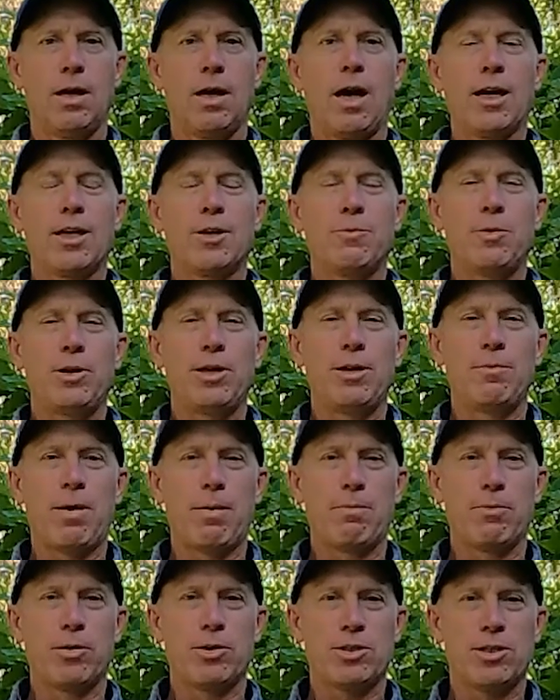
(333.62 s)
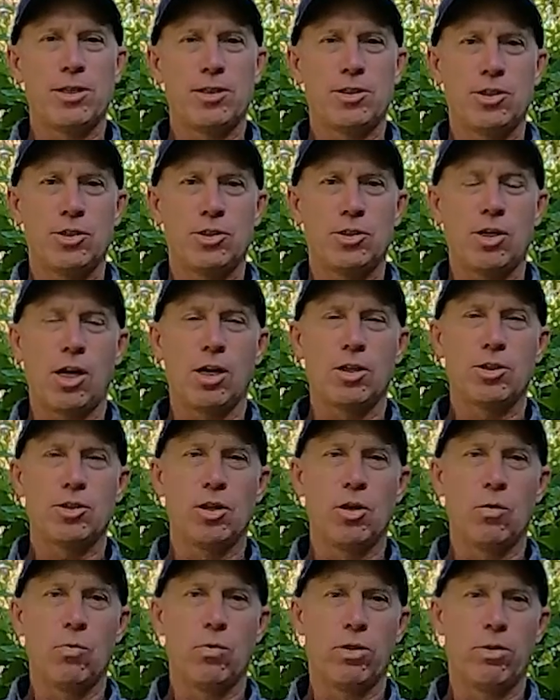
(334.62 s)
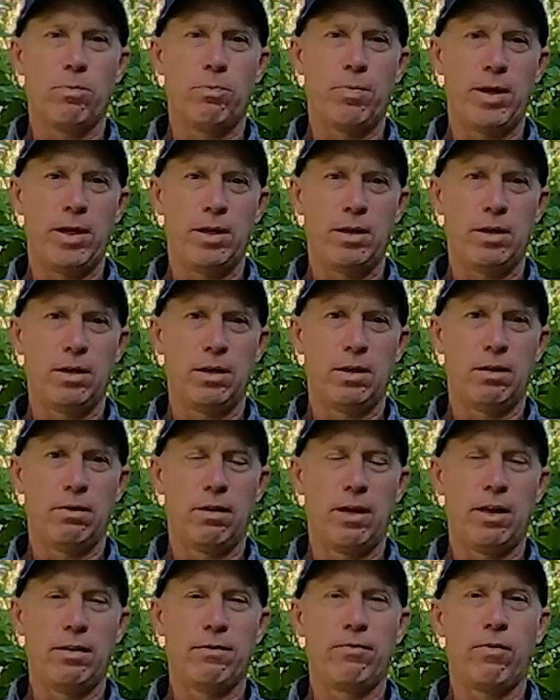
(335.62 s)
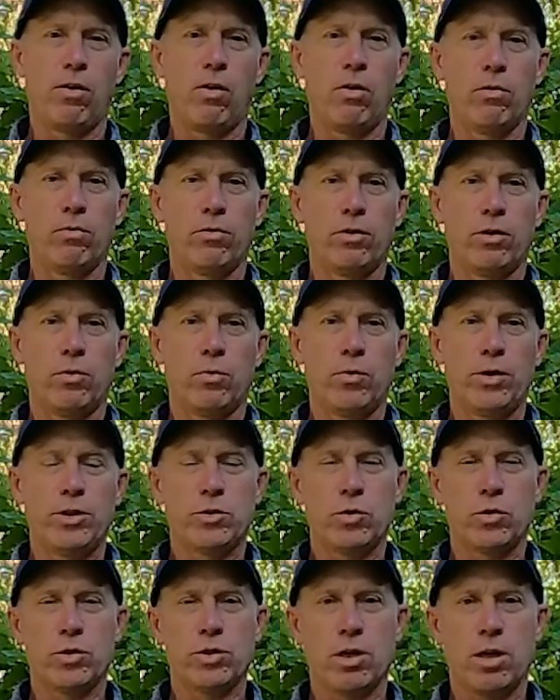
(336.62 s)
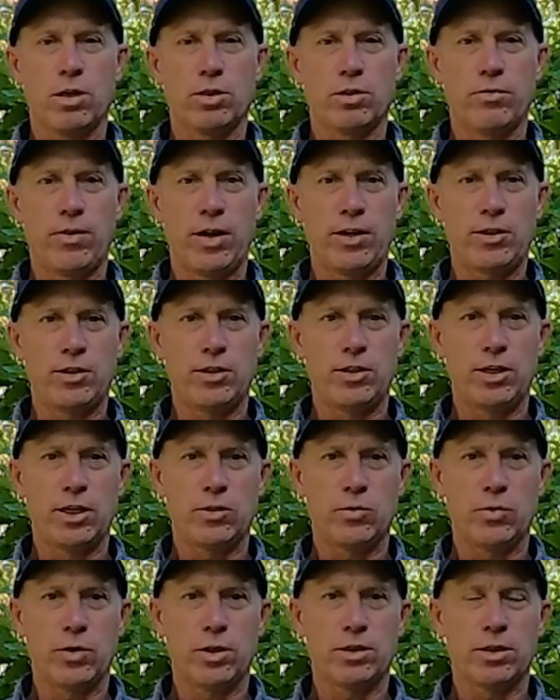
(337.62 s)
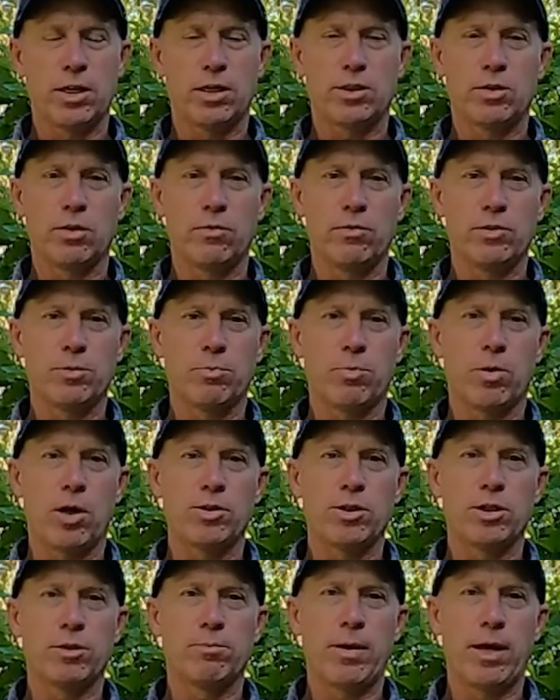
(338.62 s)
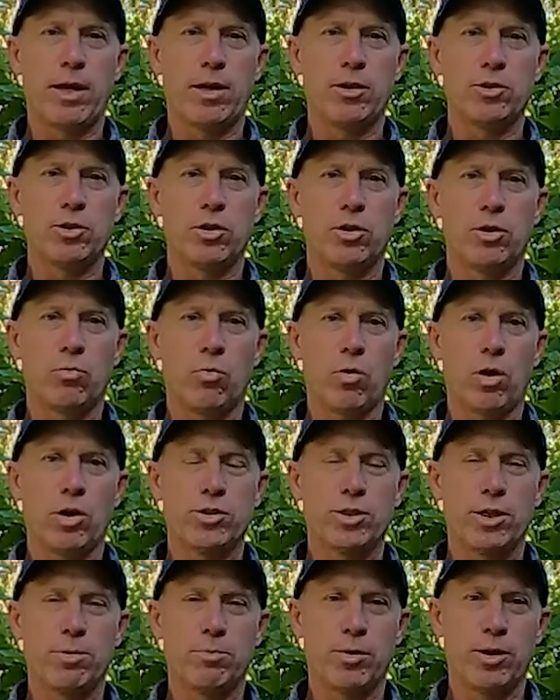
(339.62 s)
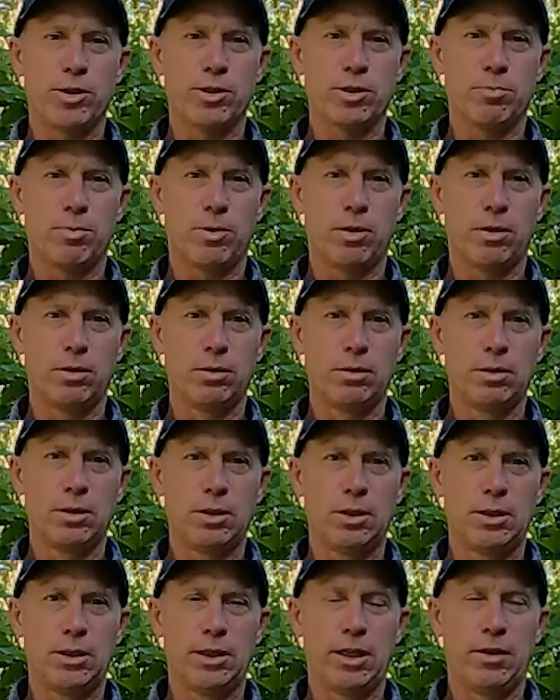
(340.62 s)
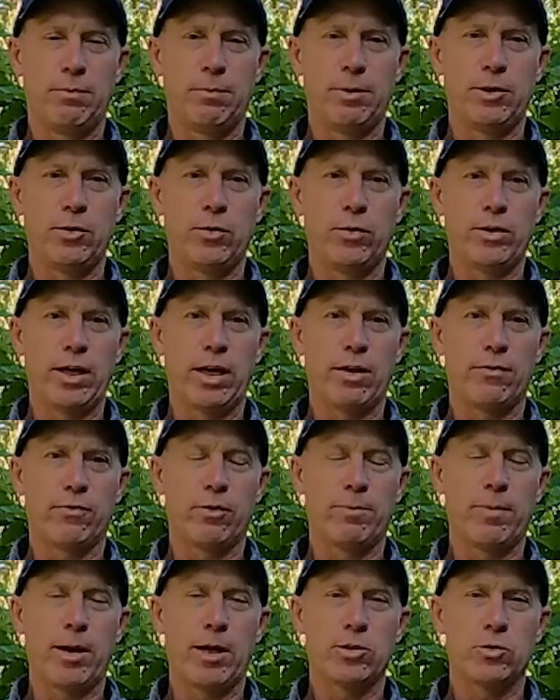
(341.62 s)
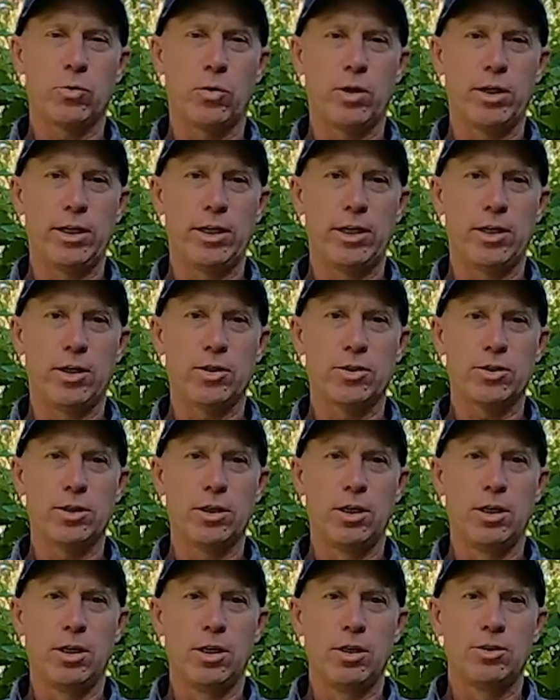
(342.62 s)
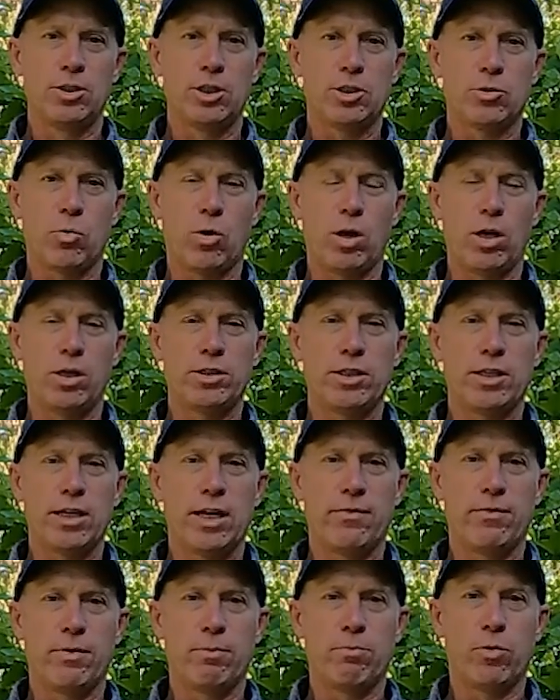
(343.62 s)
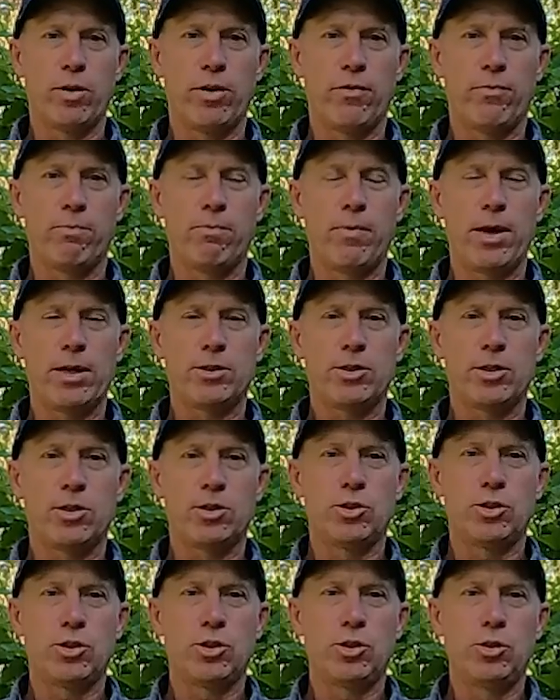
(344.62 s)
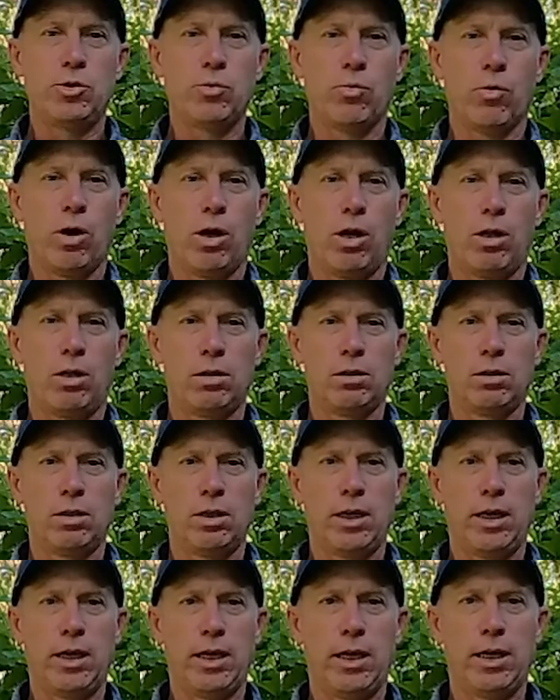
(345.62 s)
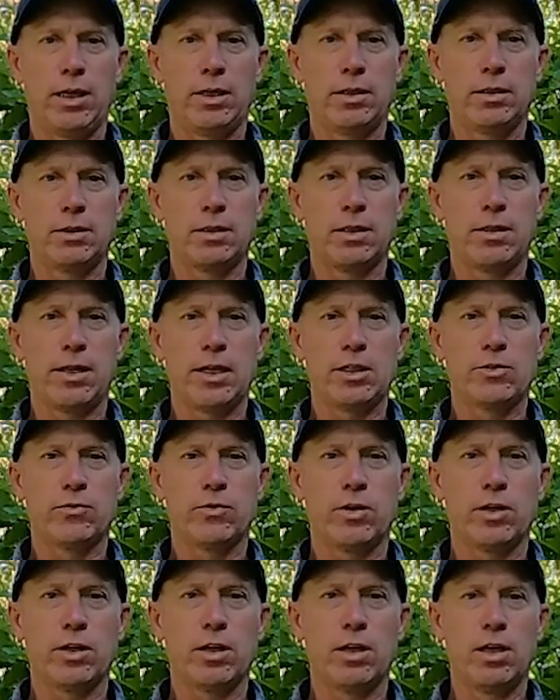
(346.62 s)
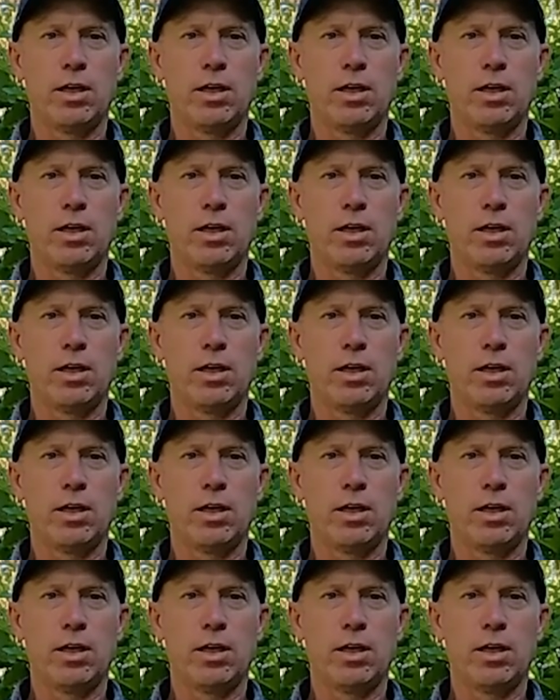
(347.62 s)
Hi community members, this is Todd Sloat with the Pitt and Fall River Resource Conservation Districts. I serve as a project manager and watershed principal, and I've been doing that for about 20 years. Just wanted to give a brief message to you all, and thanks for